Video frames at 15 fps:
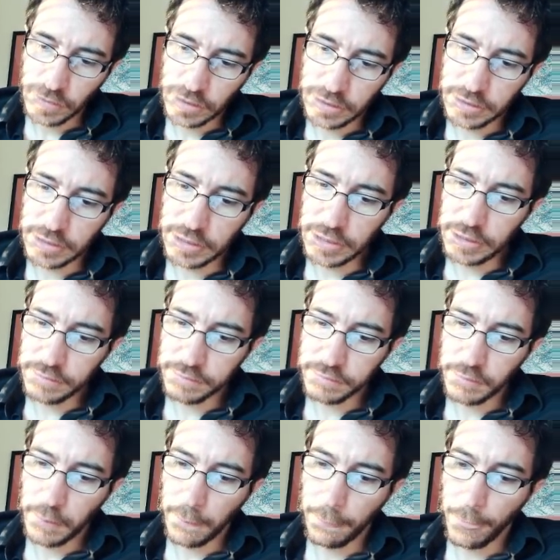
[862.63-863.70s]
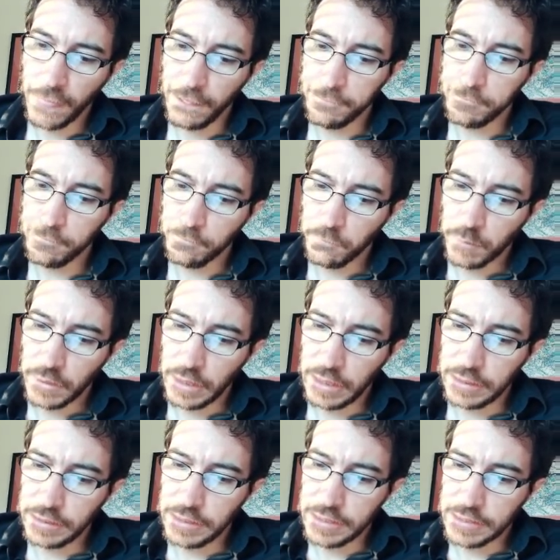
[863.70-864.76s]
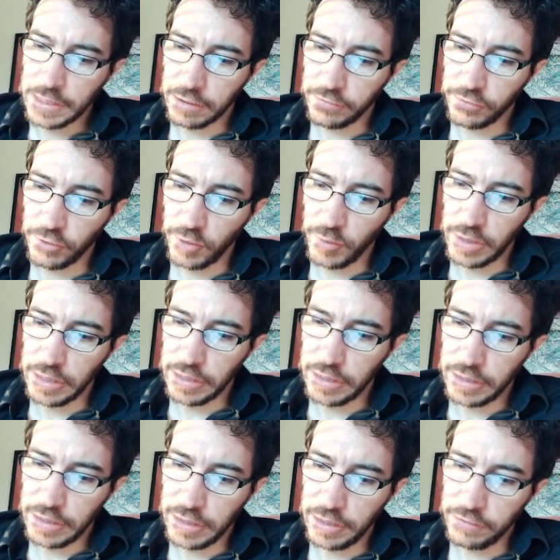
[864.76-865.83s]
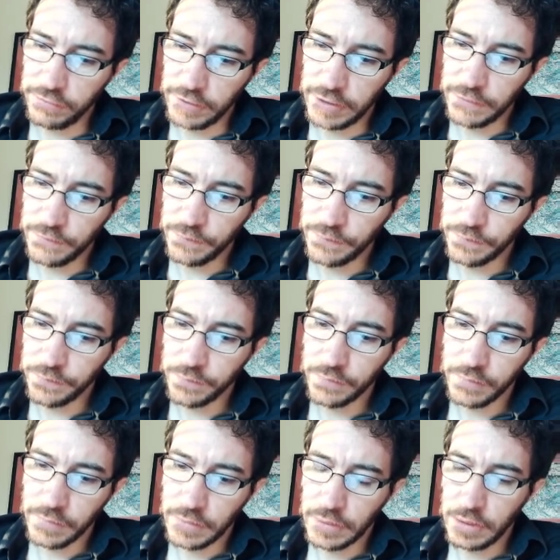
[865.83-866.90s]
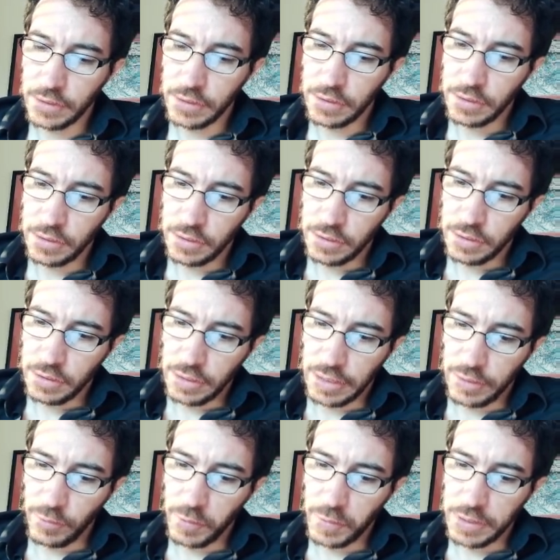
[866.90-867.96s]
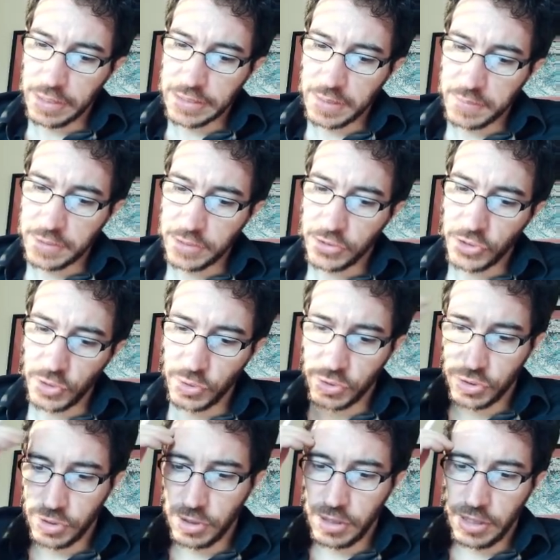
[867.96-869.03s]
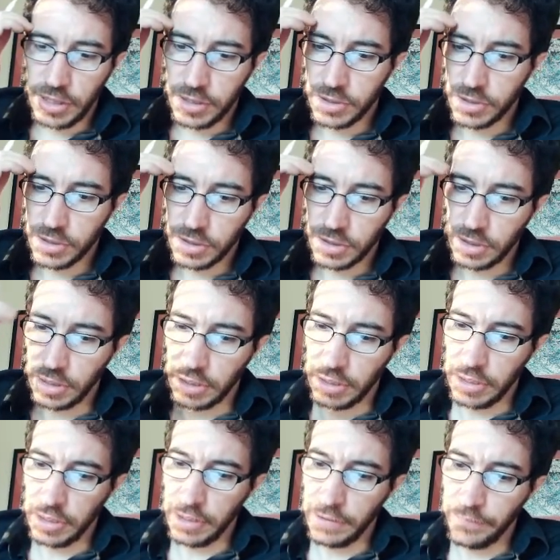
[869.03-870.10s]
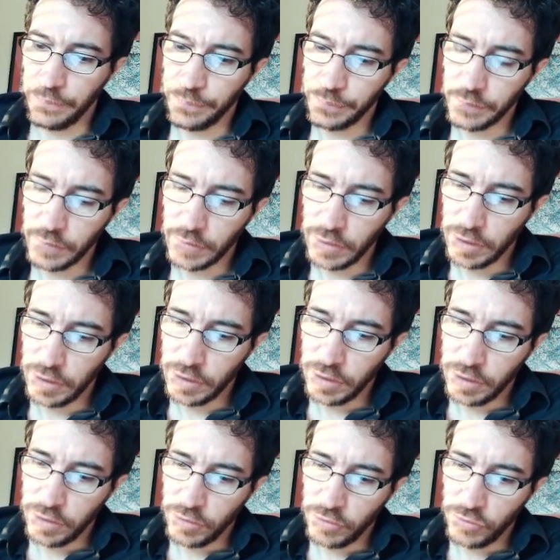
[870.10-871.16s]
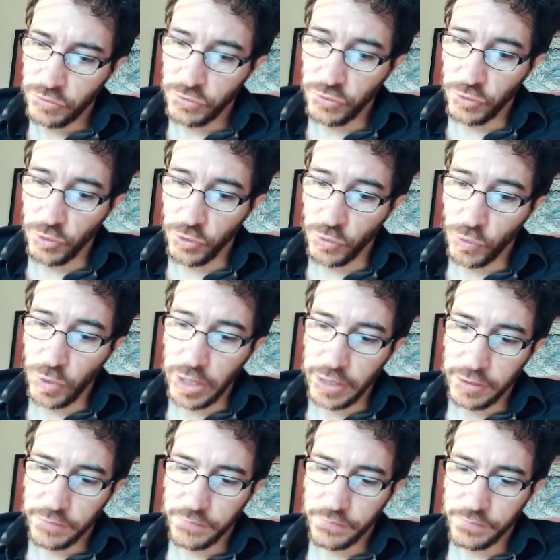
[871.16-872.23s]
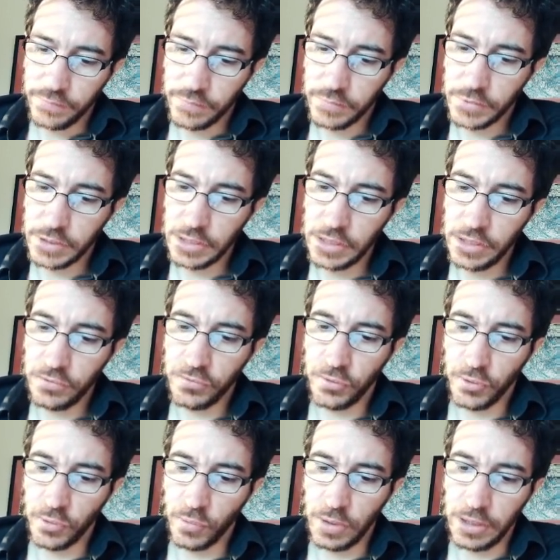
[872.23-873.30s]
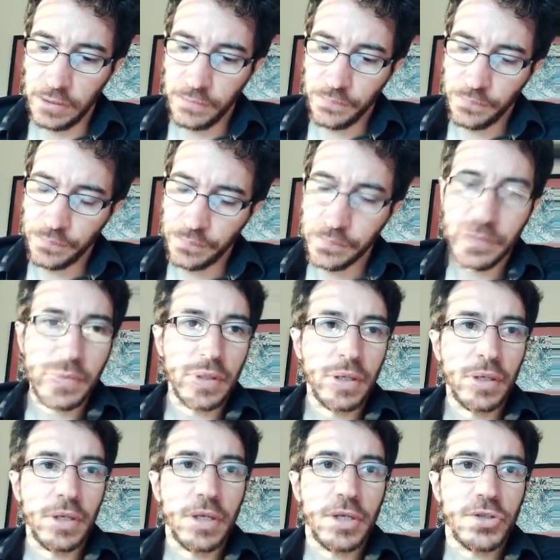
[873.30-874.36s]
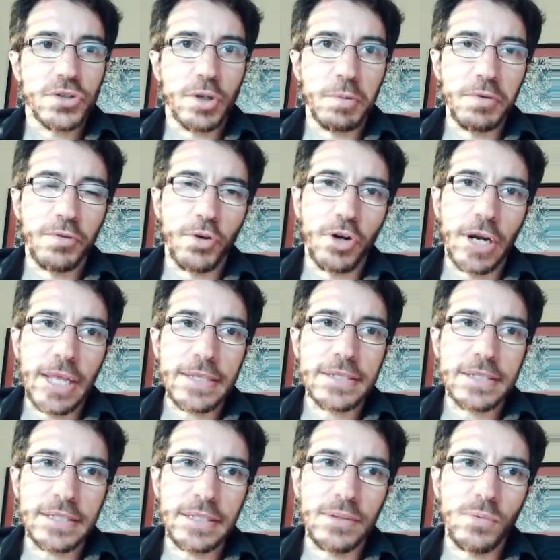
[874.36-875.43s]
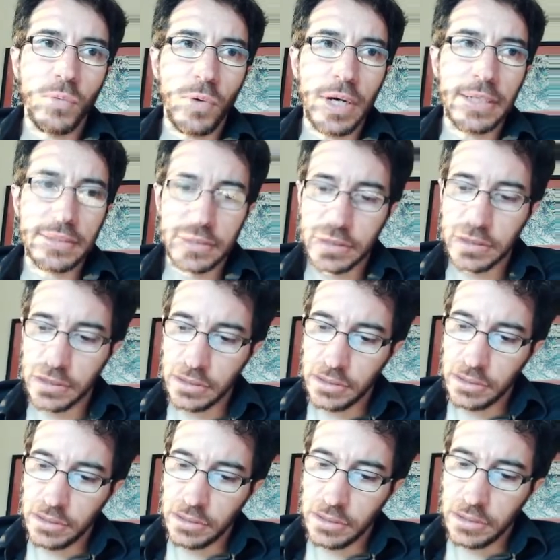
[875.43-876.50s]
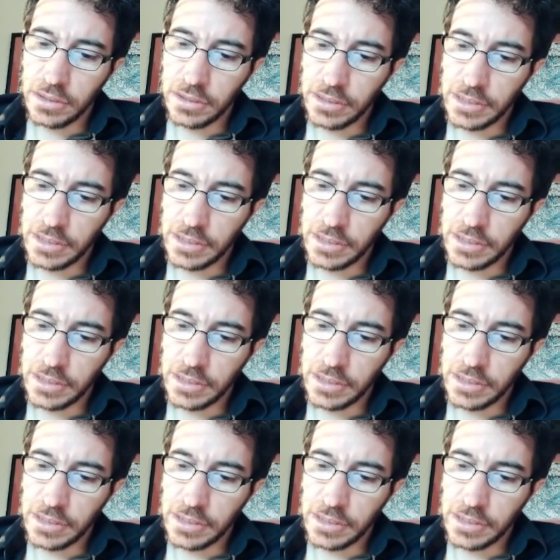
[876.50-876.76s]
t, and these are formula alpha, and we want to substitute this for y, t for y. So let's see what the